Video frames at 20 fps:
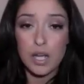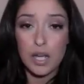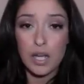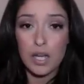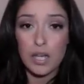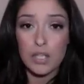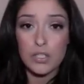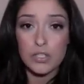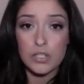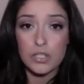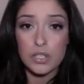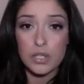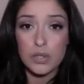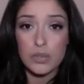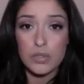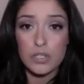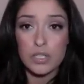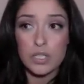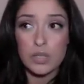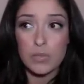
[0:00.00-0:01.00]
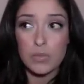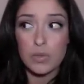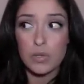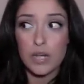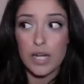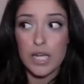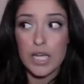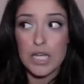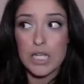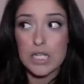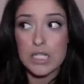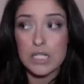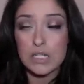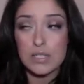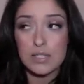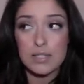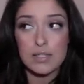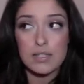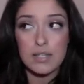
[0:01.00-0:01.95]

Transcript: uh, Josie Maran's